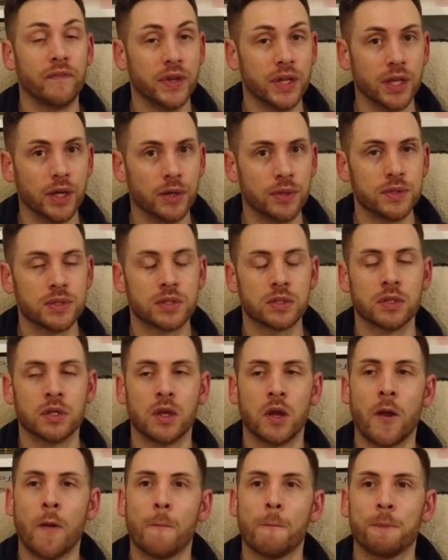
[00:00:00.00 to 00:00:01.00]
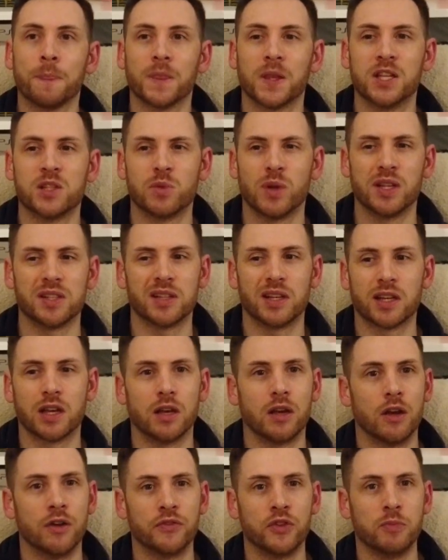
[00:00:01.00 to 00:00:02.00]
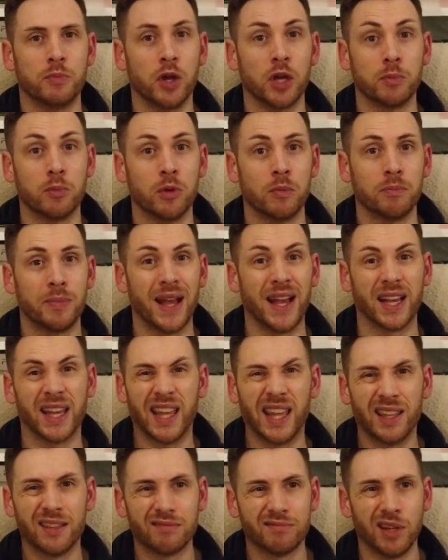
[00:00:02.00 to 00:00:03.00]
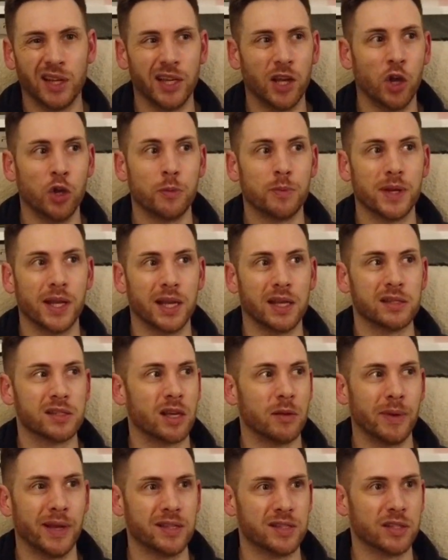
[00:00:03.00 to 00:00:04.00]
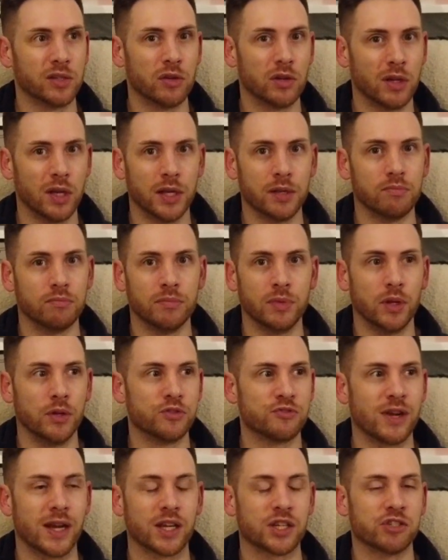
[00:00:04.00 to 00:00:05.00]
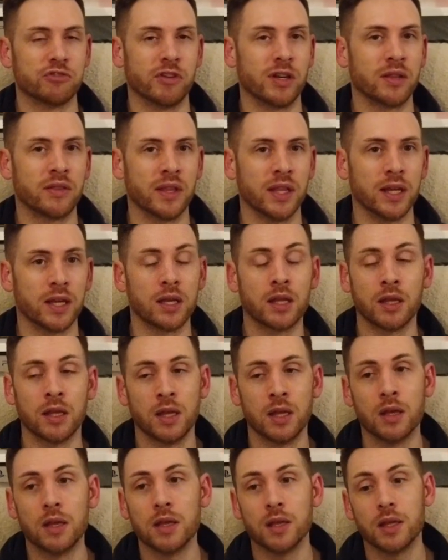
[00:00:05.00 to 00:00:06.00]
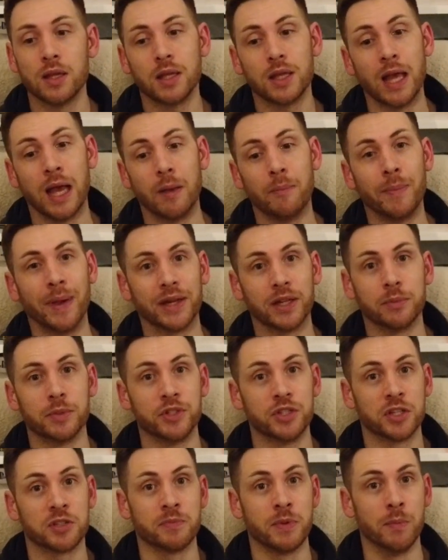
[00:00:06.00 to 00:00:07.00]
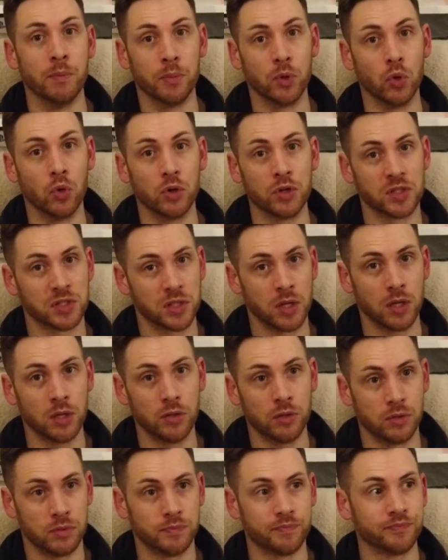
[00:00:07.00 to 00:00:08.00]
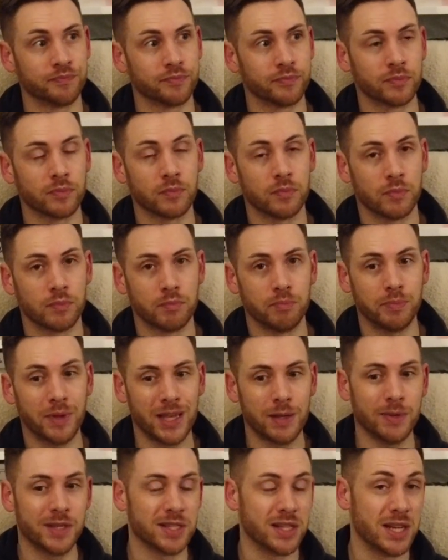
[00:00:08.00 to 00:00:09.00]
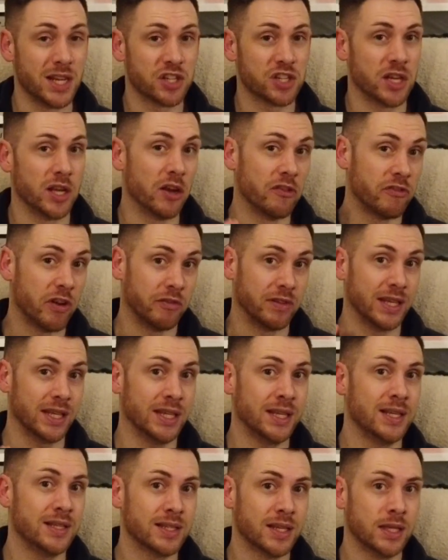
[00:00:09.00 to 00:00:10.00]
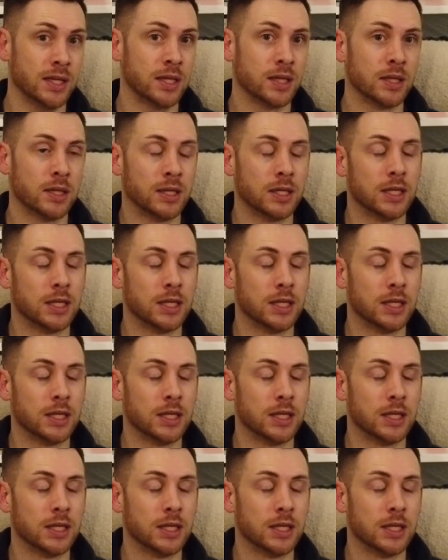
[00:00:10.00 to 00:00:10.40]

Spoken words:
videos, as well as like a few Pokemon pack like openings. I basically got like no traction or anything, and Madam had just been born, so babies initially are very easy.